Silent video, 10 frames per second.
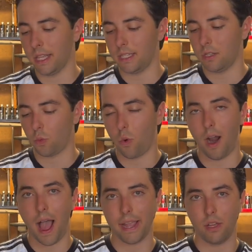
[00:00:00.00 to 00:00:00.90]
this is
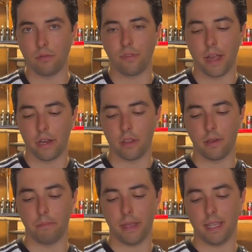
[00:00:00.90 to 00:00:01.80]
where I could find
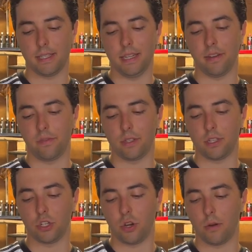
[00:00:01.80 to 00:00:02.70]
the biggest
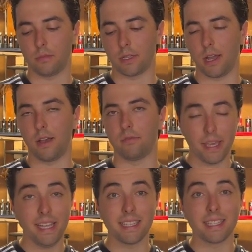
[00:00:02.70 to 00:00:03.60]
difference in terms of
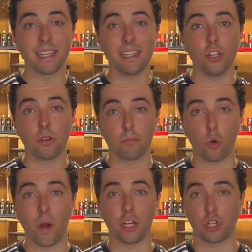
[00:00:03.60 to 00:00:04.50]
peak cylinder
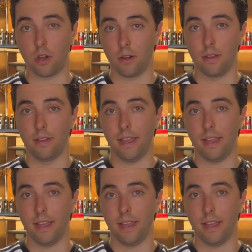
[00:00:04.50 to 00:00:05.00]
pressure